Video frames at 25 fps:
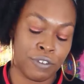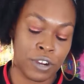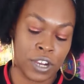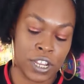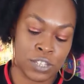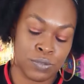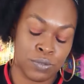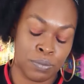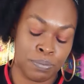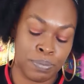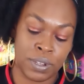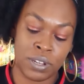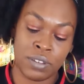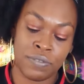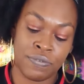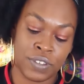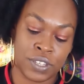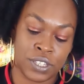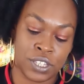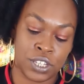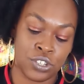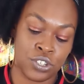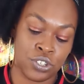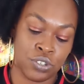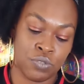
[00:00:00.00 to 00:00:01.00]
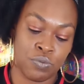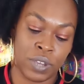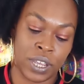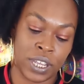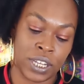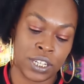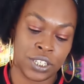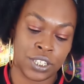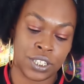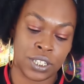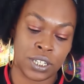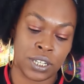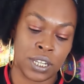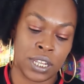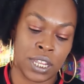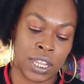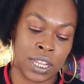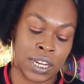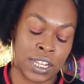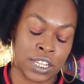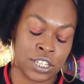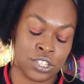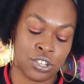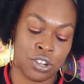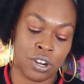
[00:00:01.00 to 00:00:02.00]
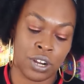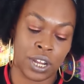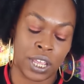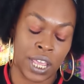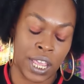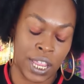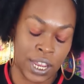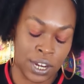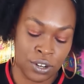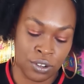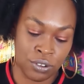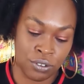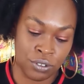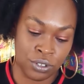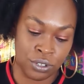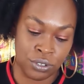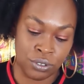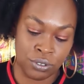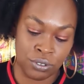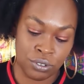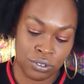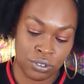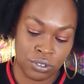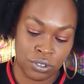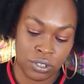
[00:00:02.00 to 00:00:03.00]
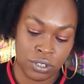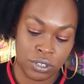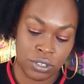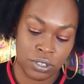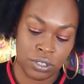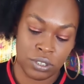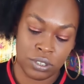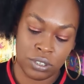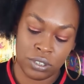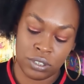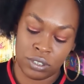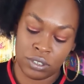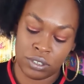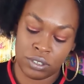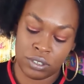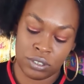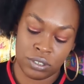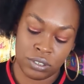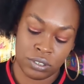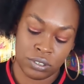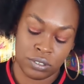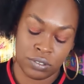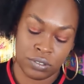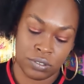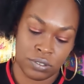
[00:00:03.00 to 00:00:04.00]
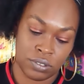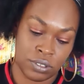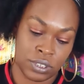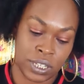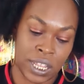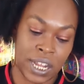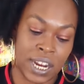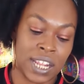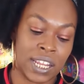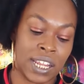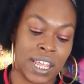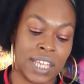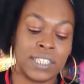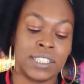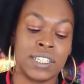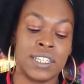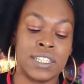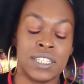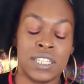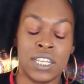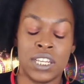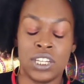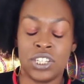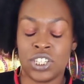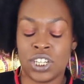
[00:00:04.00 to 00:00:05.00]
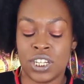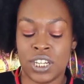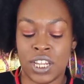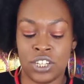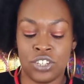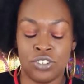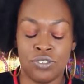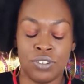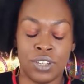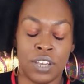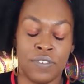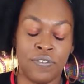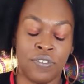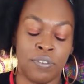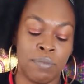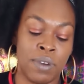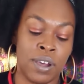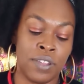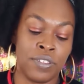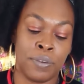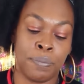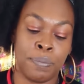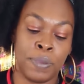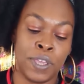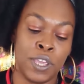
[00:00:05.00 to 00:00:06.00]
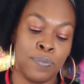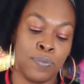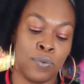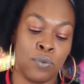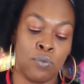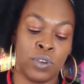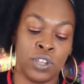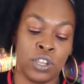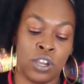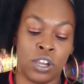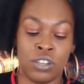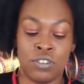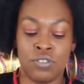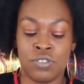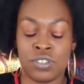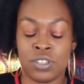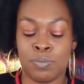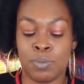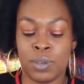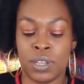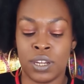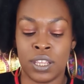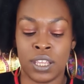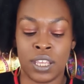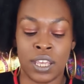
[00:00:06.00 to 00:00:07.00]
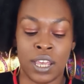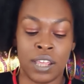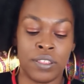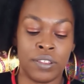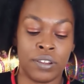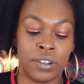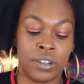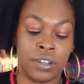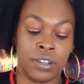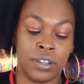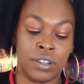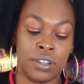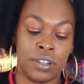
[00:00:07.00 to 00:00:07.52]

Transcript: friends with benefit situation, and they started hating on you. They didn't like the attention that you get from other people when y'all used to be together.